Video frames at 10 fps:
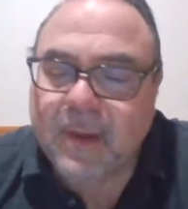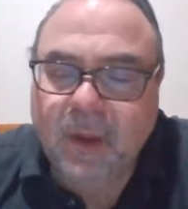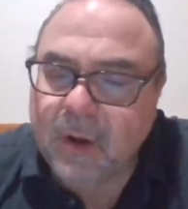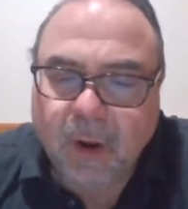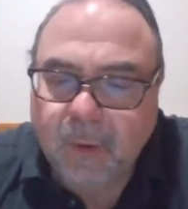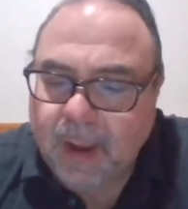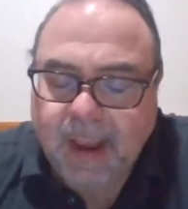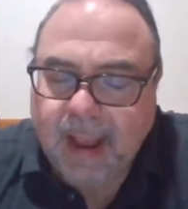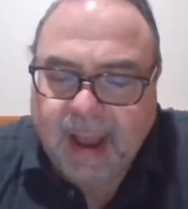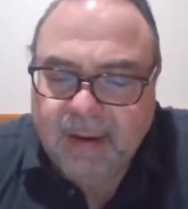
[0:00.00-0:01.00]
You know,
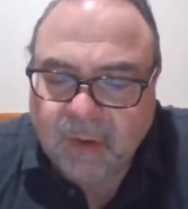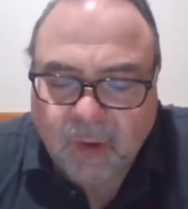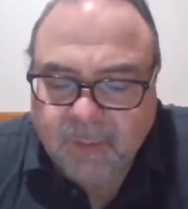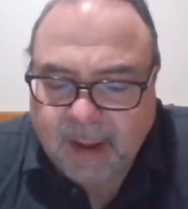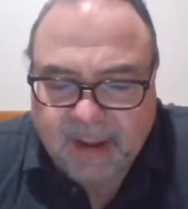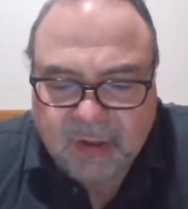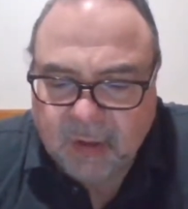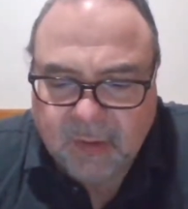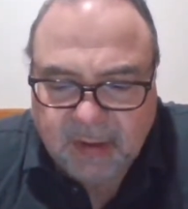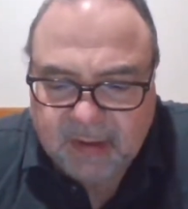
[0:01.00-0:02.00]
I told my
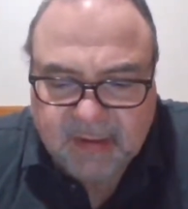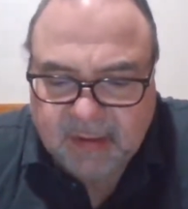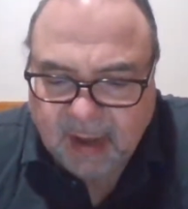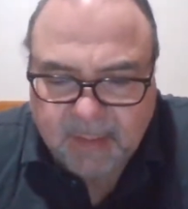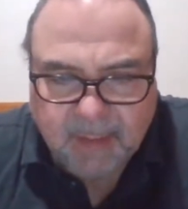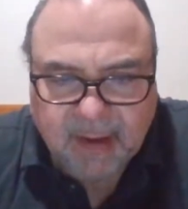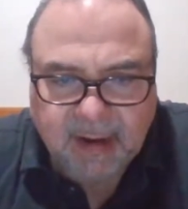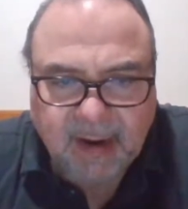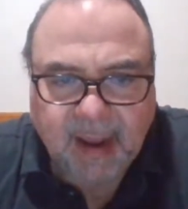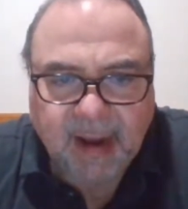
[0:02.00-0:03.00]
students on
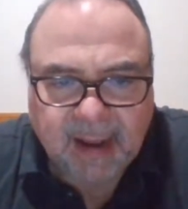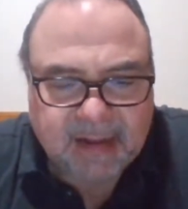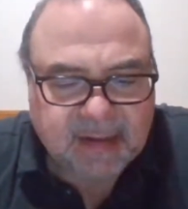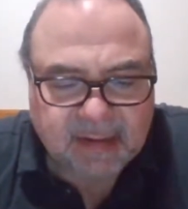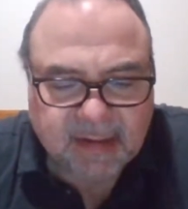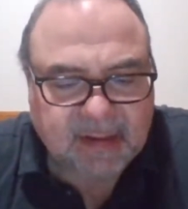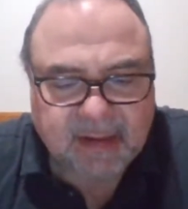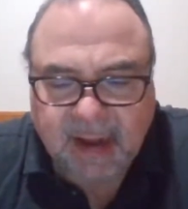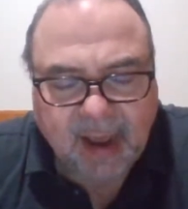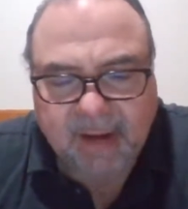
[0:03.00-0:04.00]
Monday night, I said,
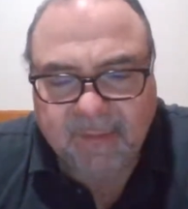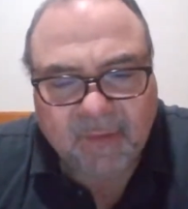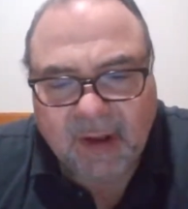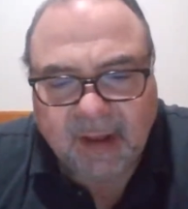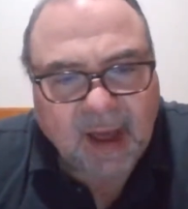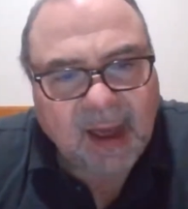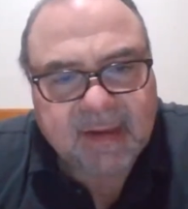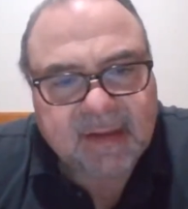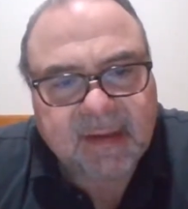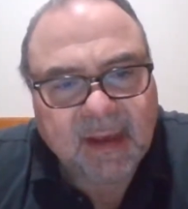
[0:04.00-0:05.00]
listen, I
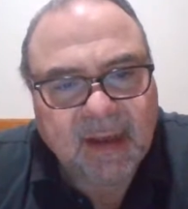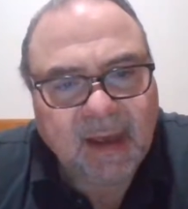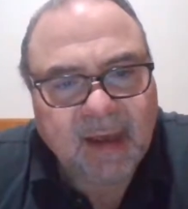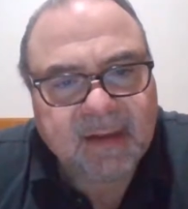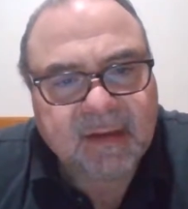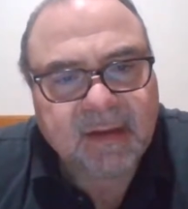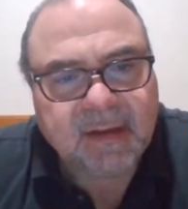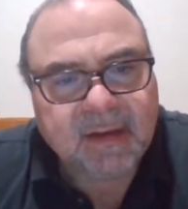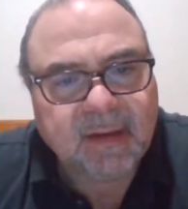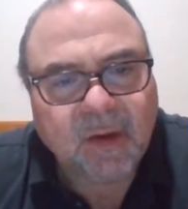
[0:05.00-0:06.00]
realized as
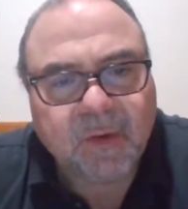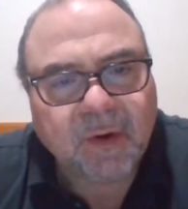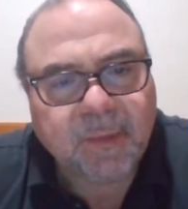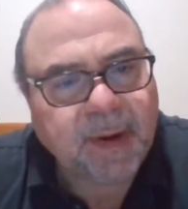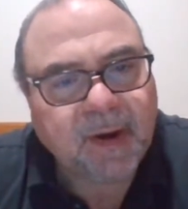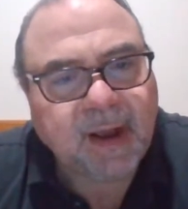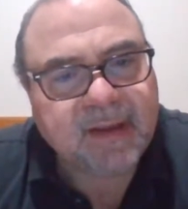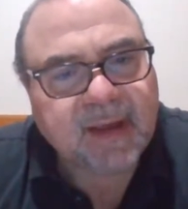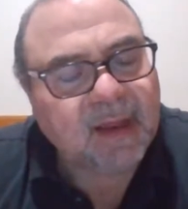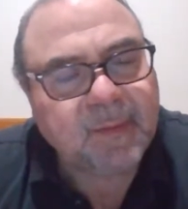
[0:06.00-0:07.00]
the owner of
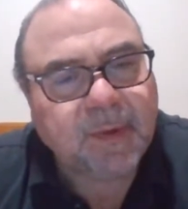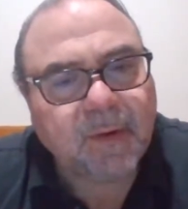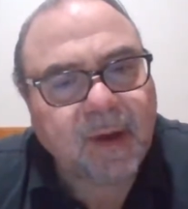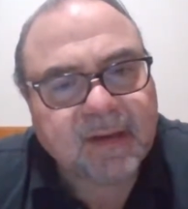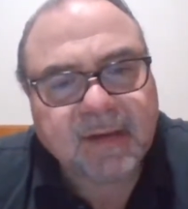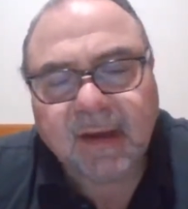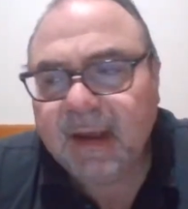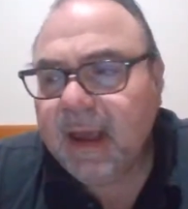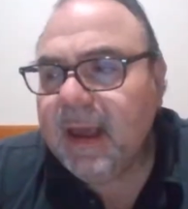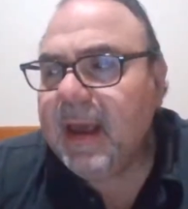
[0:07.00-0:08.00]
Paradise Alley Pro Wrestling,
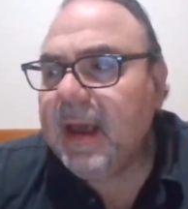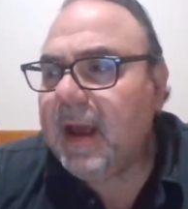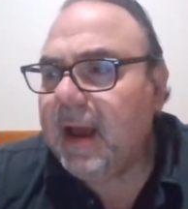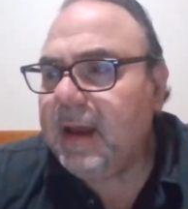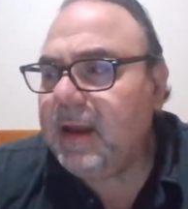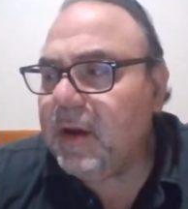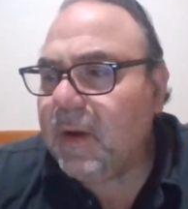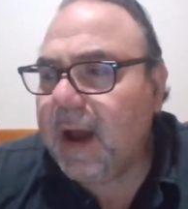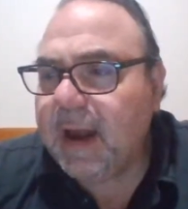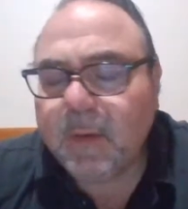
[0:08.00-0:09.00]
you
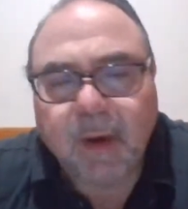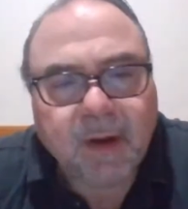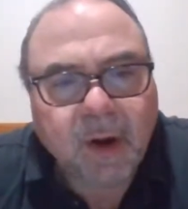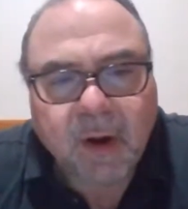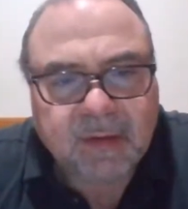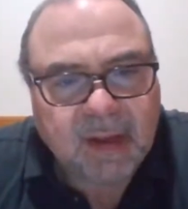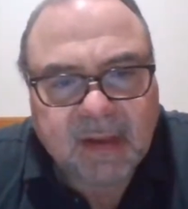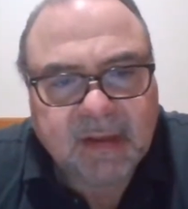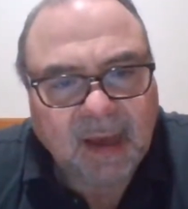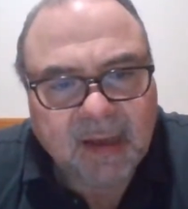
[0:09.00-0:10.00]
know, I don't want to hurt
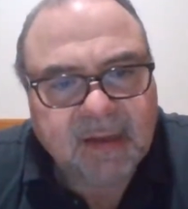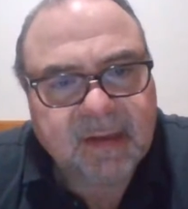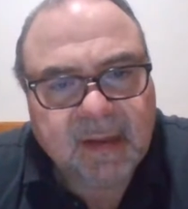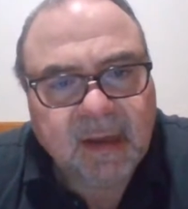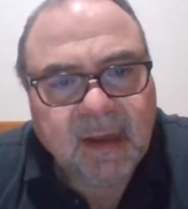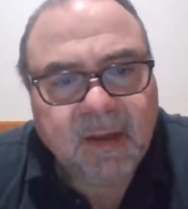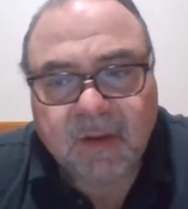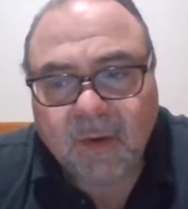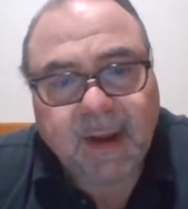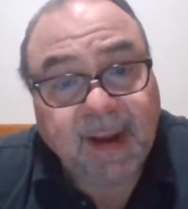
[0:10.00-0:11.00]
these kids,
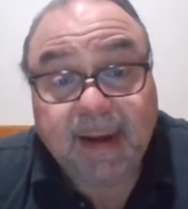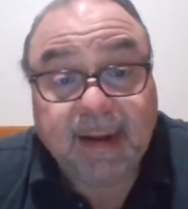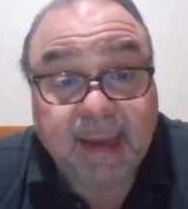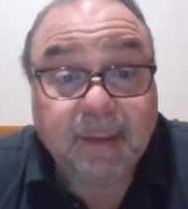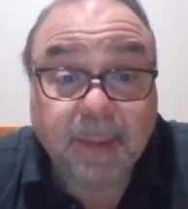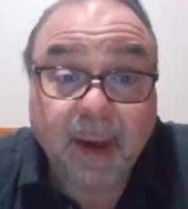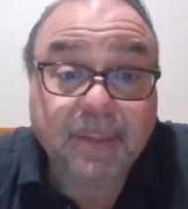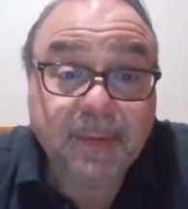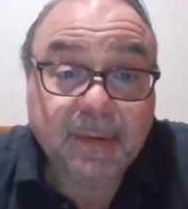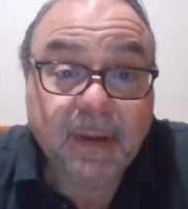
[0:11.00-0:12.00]
so I got to keep
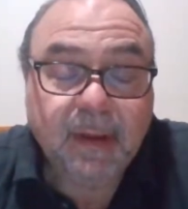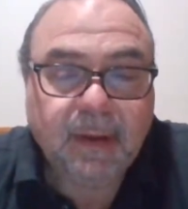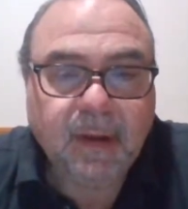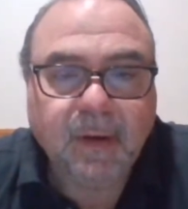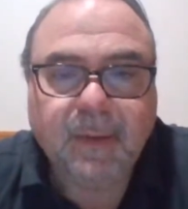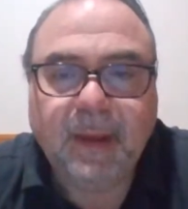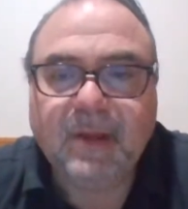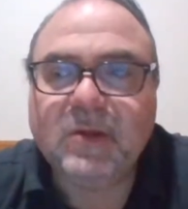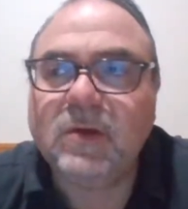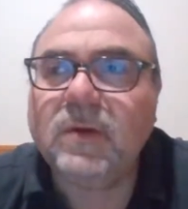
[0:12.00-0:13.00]
up. You know what I
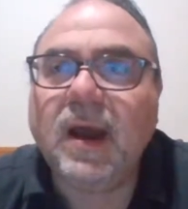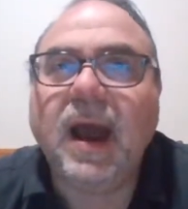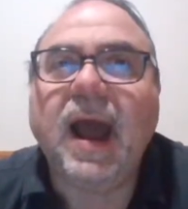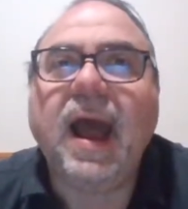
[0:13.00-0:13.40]
mean? So